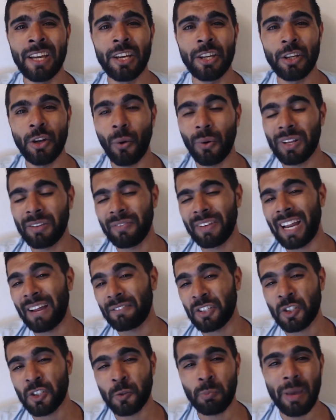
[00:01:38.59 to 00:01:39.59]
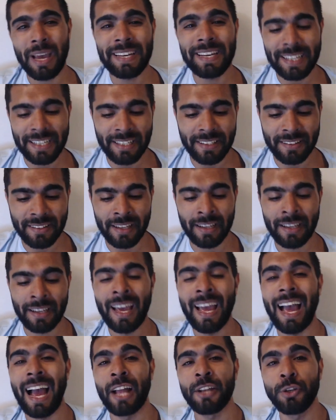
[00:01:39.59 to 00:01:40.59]
You don't even have to spend anything,
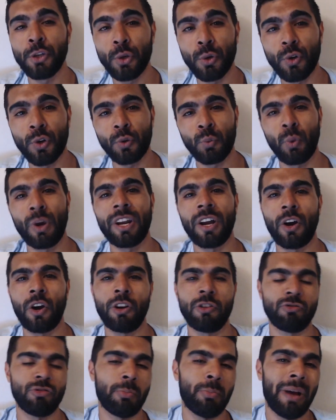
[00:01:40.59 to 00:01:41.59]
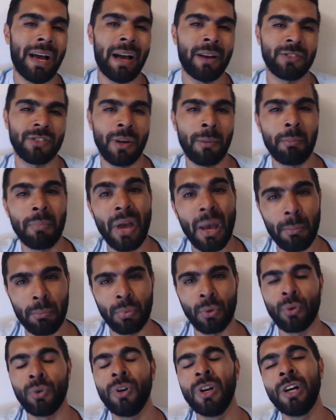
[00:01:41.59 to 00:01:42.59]
and you could win £100 on
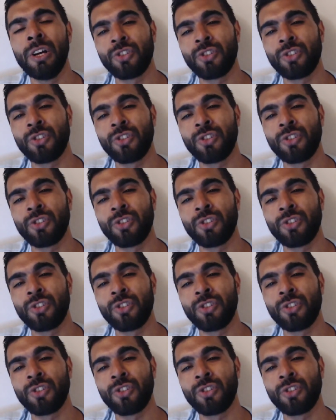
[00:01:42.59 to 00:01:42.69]
BetBull.